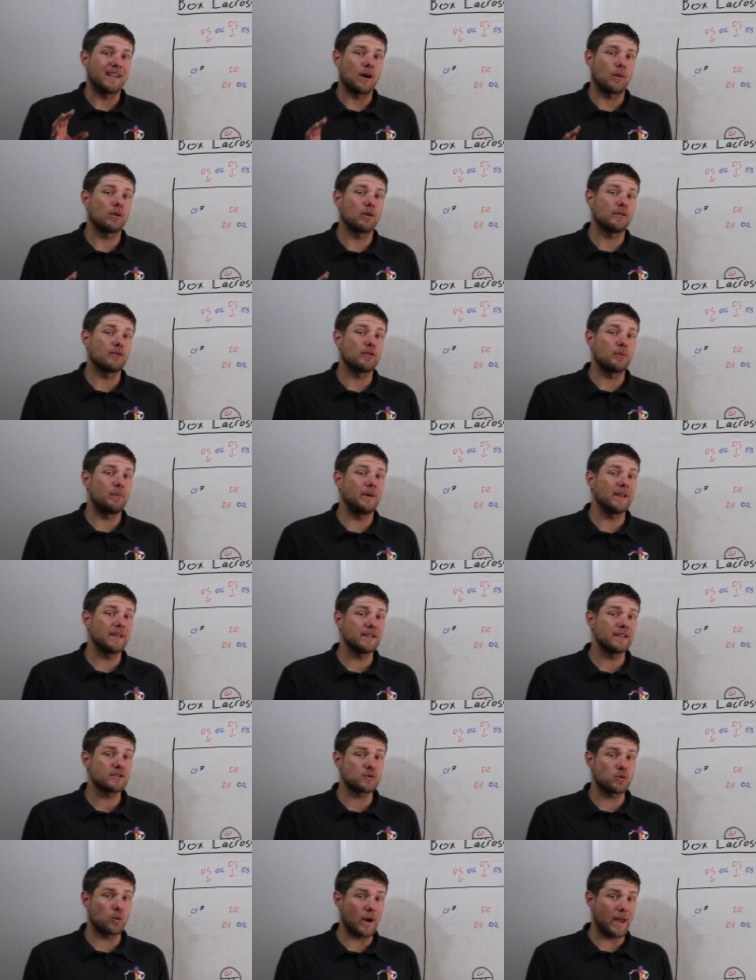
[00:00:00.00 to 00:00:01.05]
Now, one of the
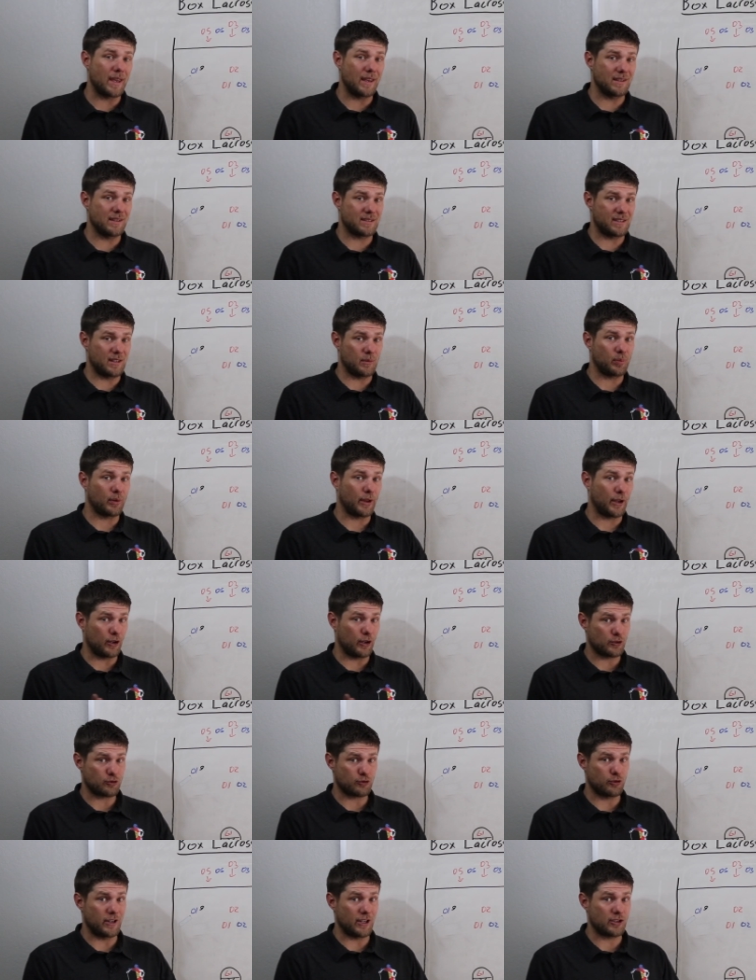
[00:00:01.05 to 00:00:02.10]
biggest ways that
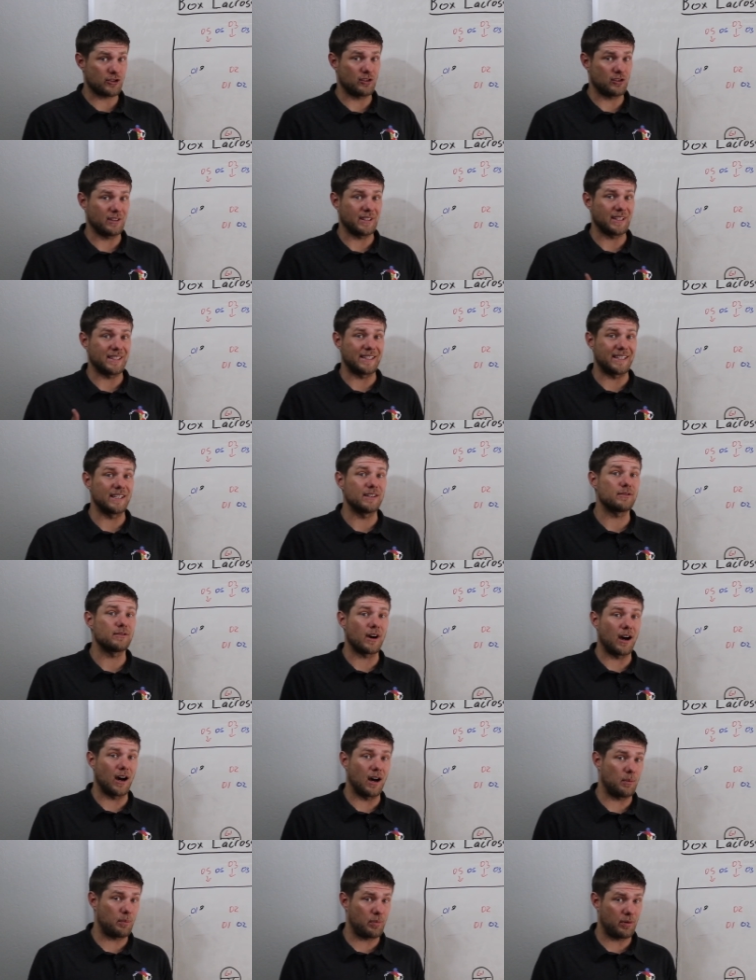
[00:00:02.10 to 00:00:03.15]
players traditionally give
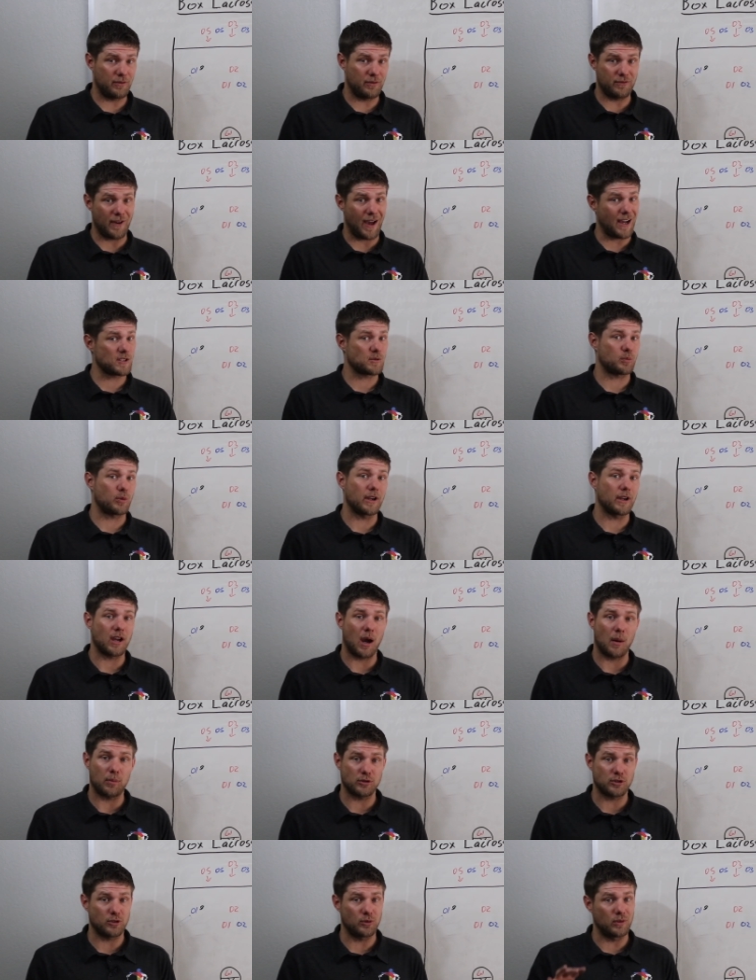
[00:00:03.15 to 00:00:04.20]
up fast break
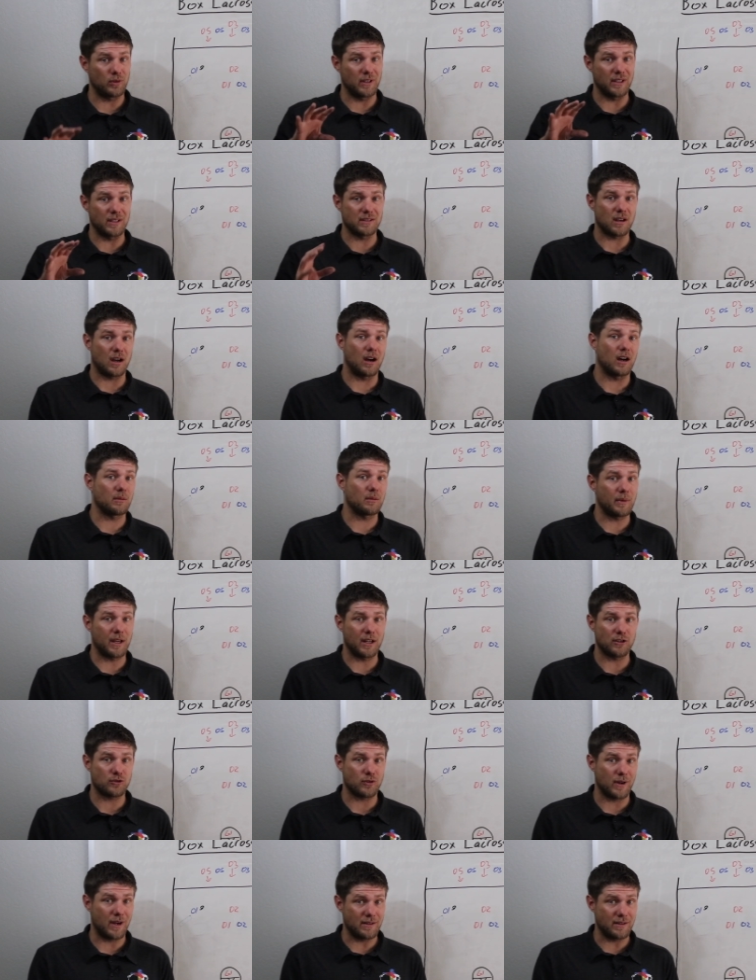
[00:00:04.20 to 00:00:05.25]
opportunities, odd
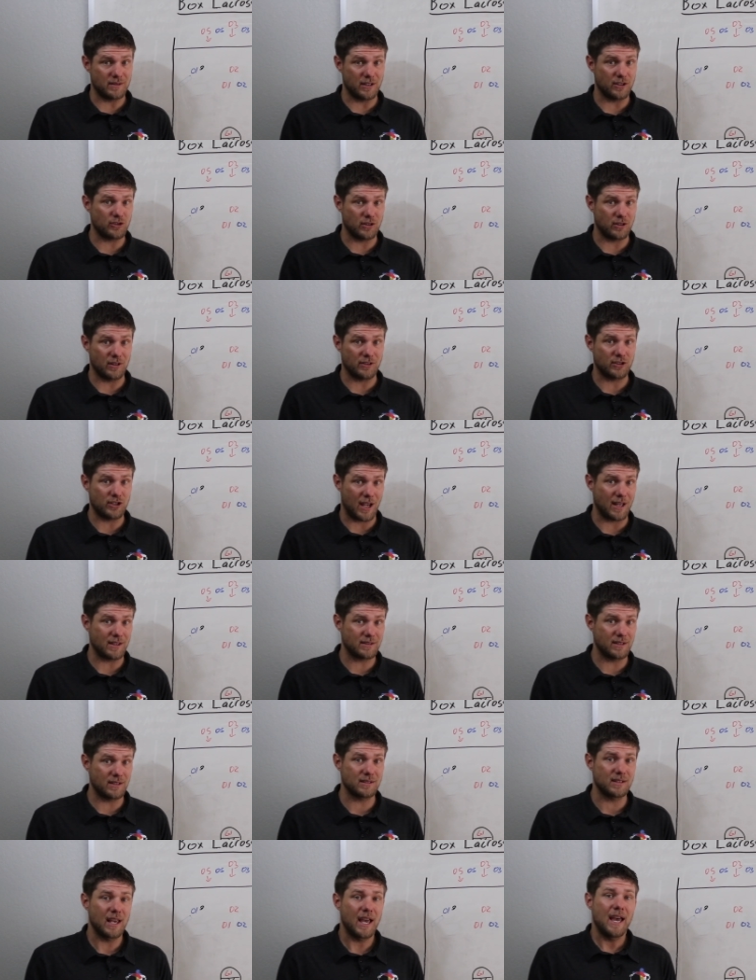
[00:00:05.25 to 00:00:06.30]
man transition
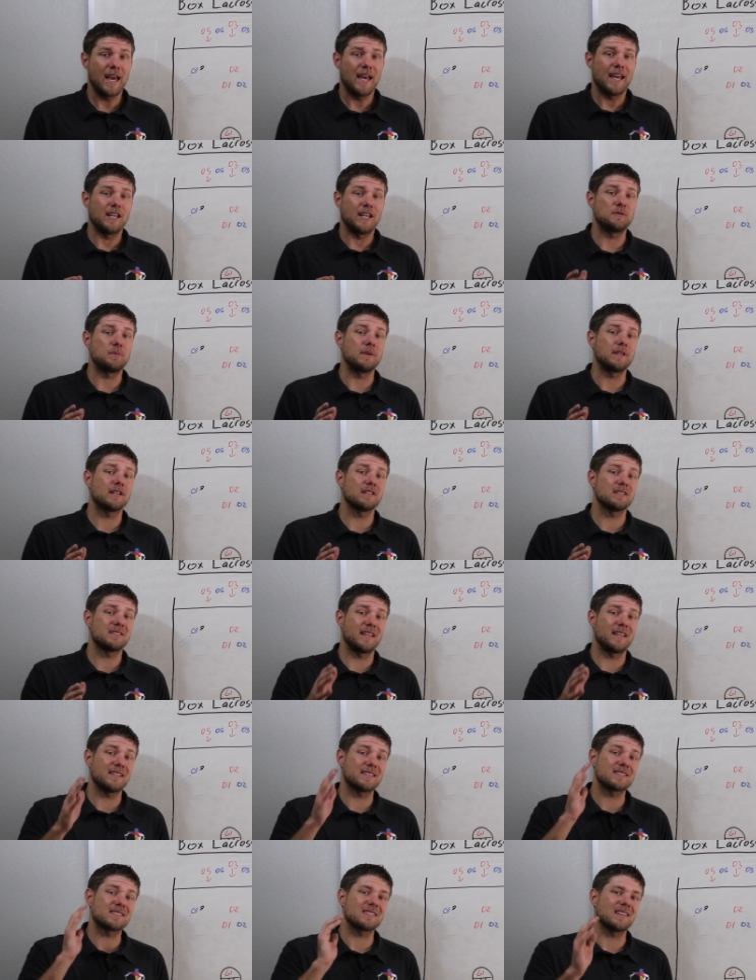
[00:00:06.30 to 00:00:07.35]
chances, is because
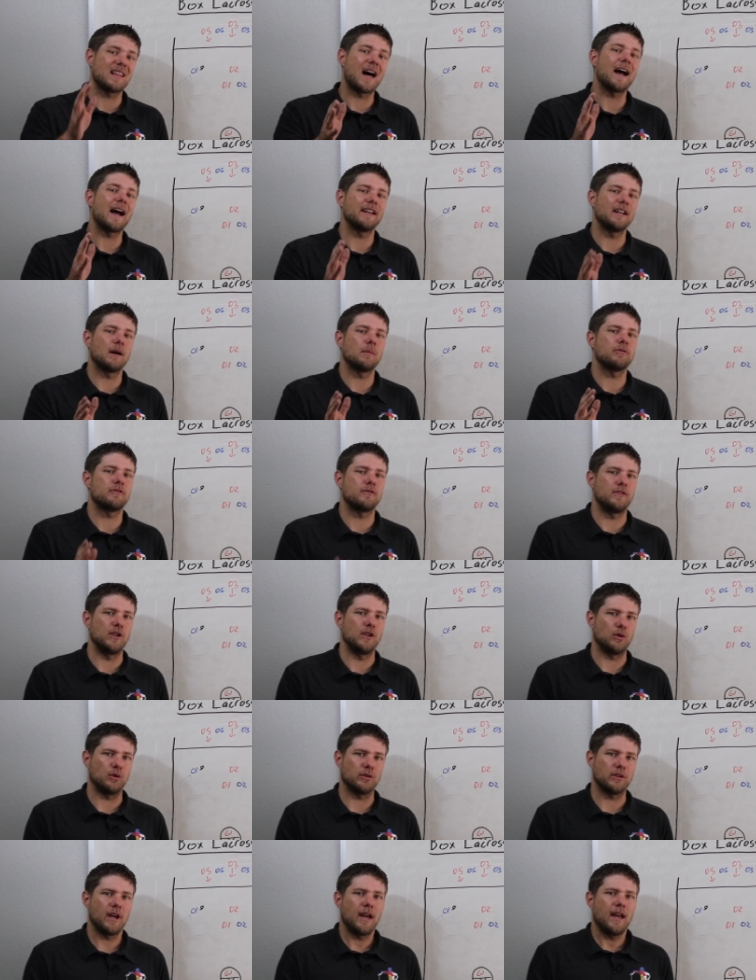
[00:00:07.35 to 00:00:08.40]
they slide up
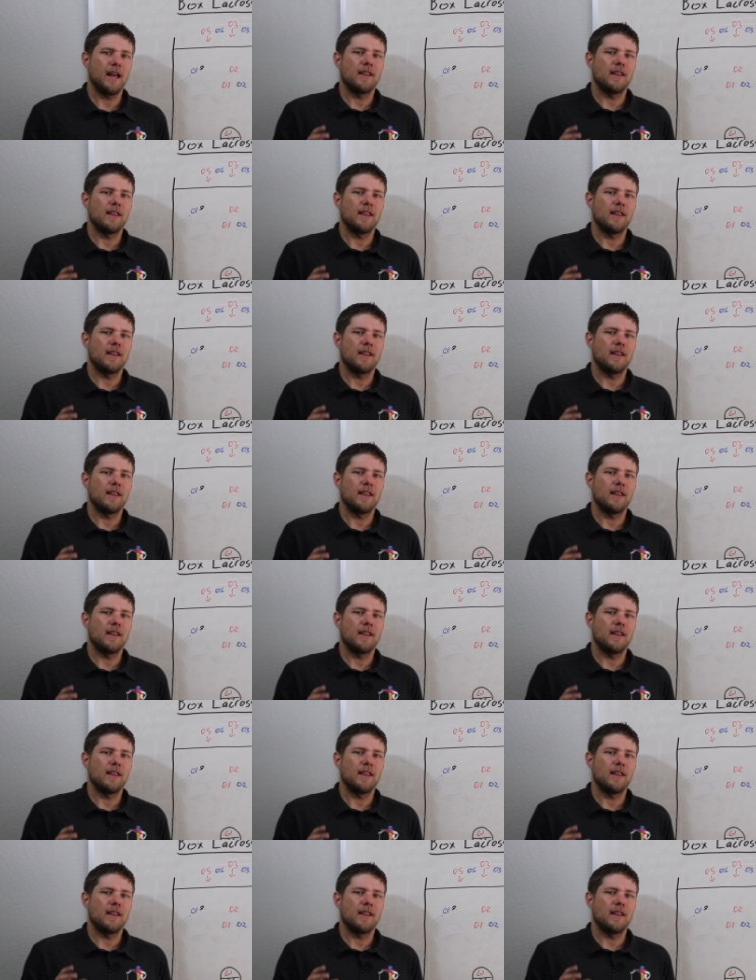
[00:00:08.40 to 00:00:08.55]
field.